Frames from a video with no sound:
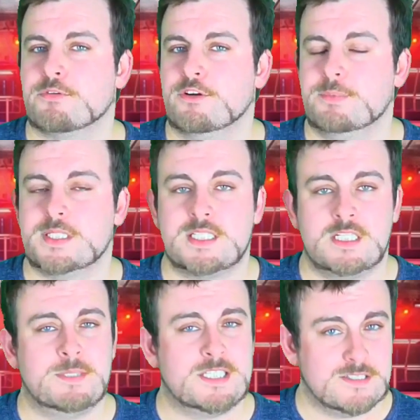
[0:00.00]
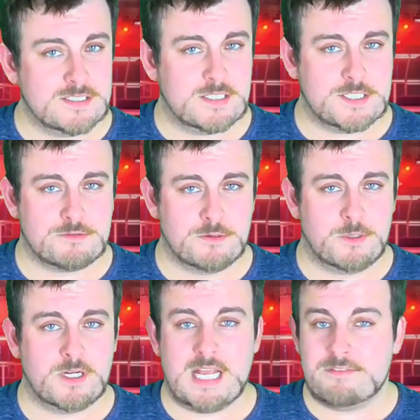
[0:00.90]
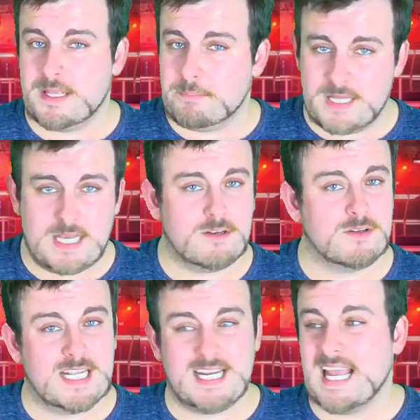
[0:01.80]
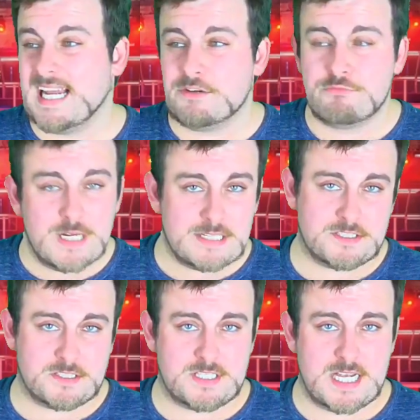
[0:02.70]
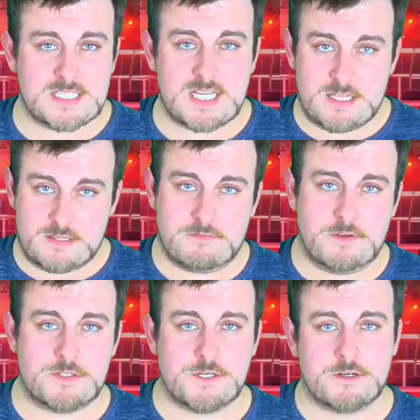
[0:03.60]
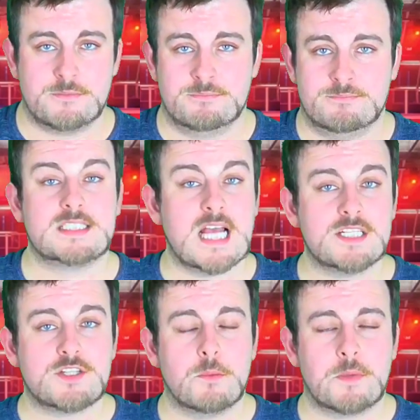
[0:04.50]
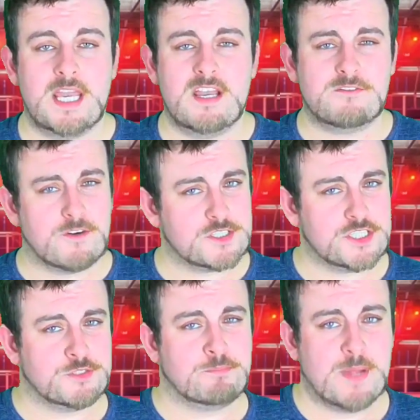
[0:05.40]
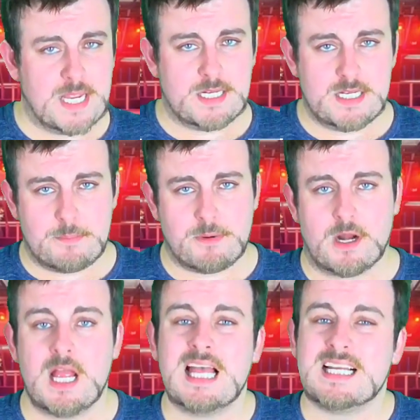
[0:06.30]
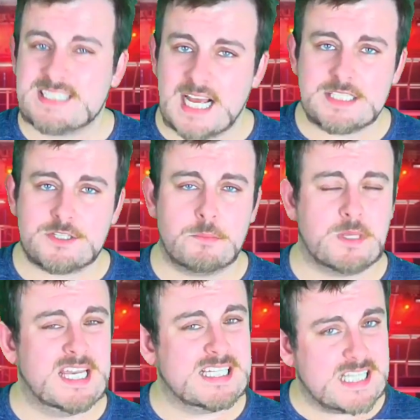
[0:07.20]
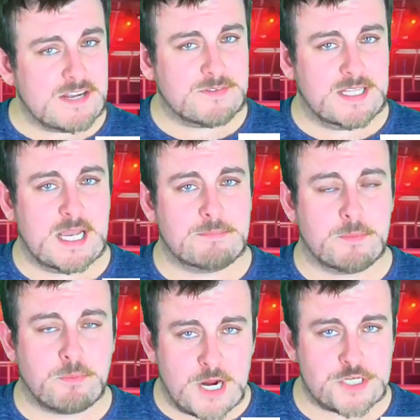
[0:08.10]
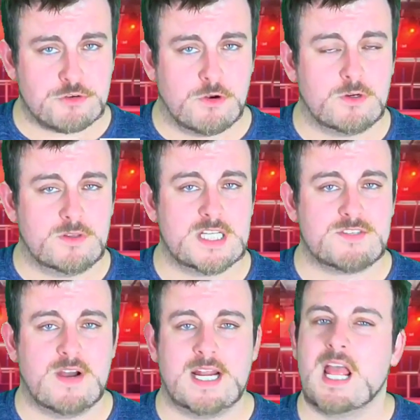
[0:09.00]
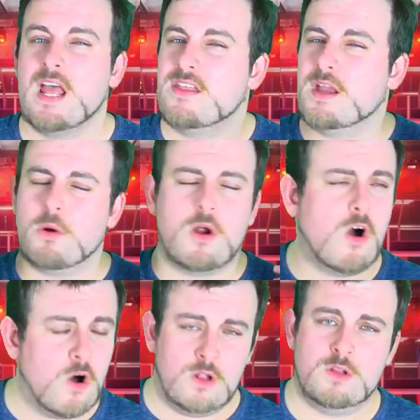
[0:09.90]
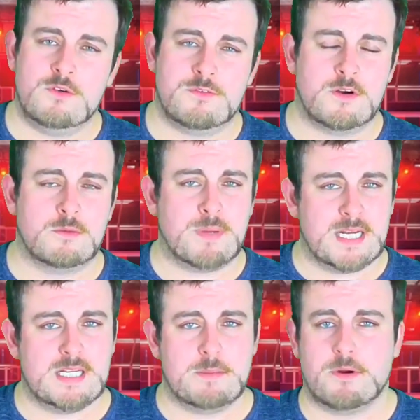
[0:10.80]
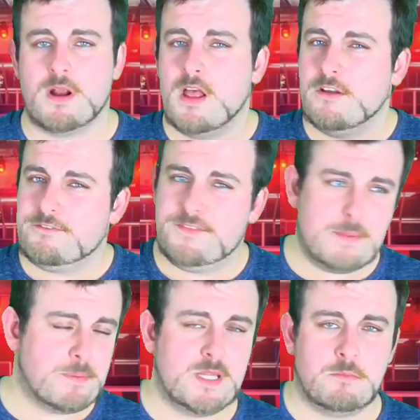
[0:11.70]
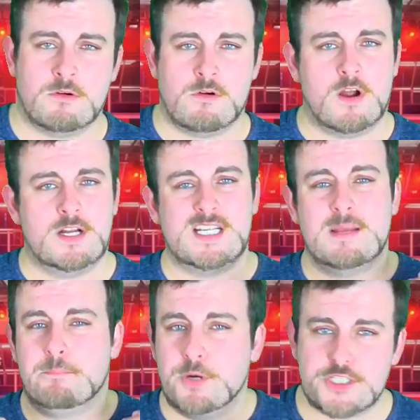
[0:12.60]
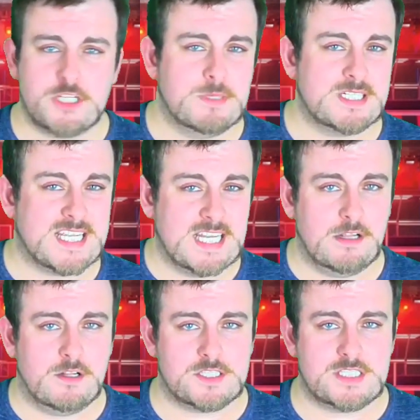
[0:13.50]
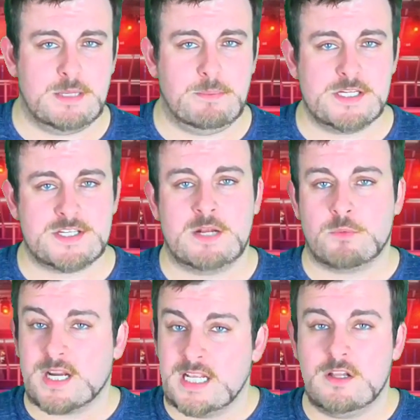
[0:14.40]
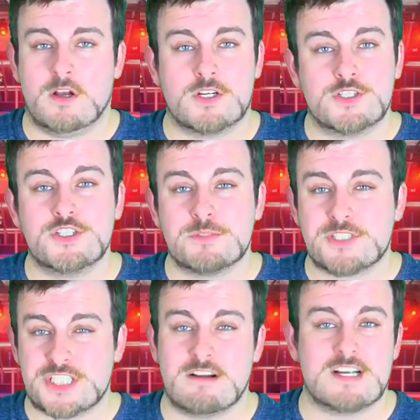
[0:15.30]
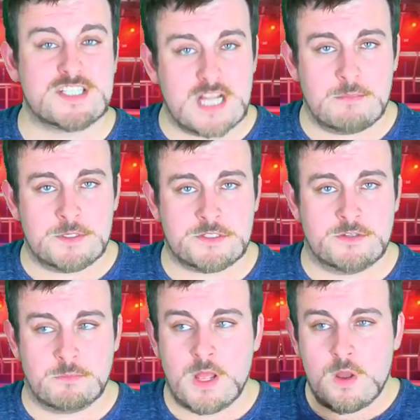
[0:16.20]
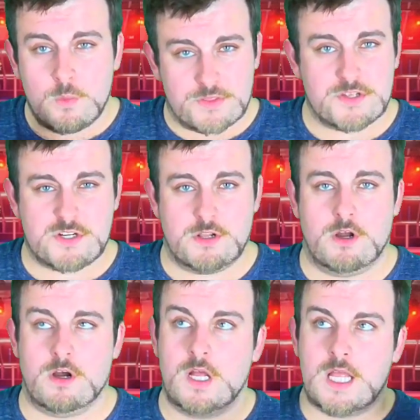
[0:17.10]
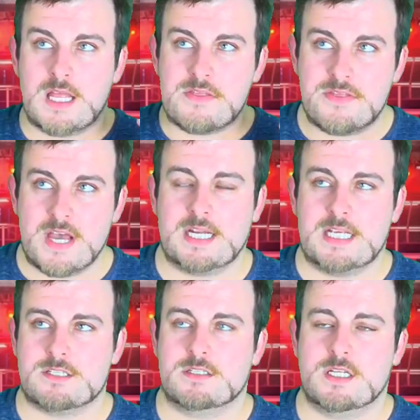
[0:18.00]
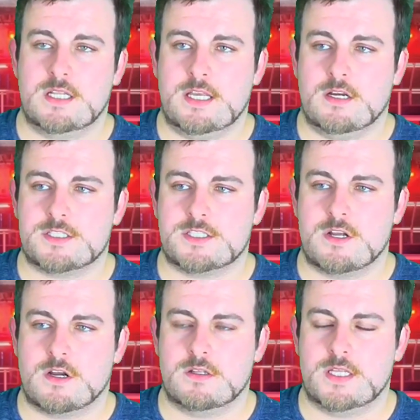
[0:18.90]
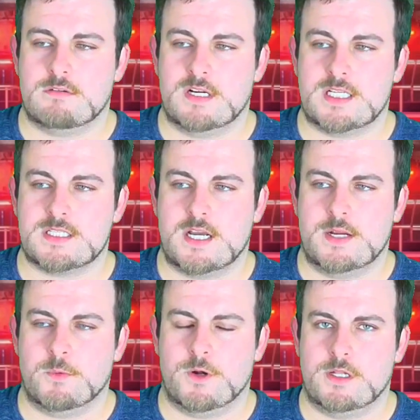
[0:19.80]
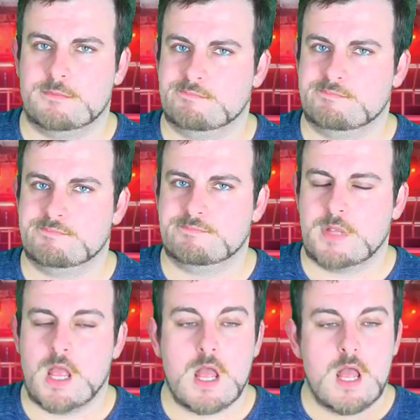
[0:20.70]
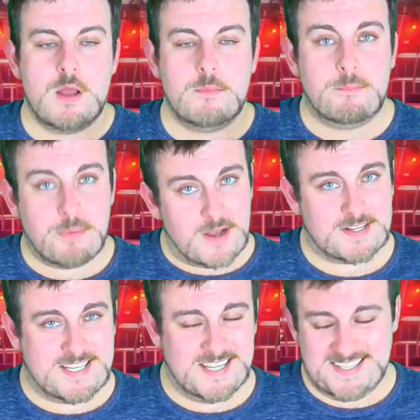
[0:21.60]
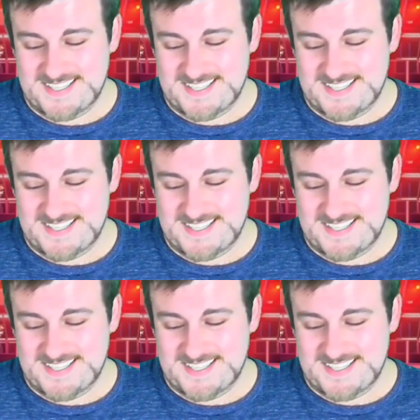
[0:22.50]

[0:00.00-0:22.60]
improvements need to be done to this robot if they plan on getting any real success in the future. Dan Kia versus Big Nipper. Dan Kia definitely kept the pressure on this fight. They were all over Big Nipper, flipping them around, pushing them into Killlot CPZ, where Killlot could do some serious damage to them with his claw. That is, until he got stuck on the arena sidewall. But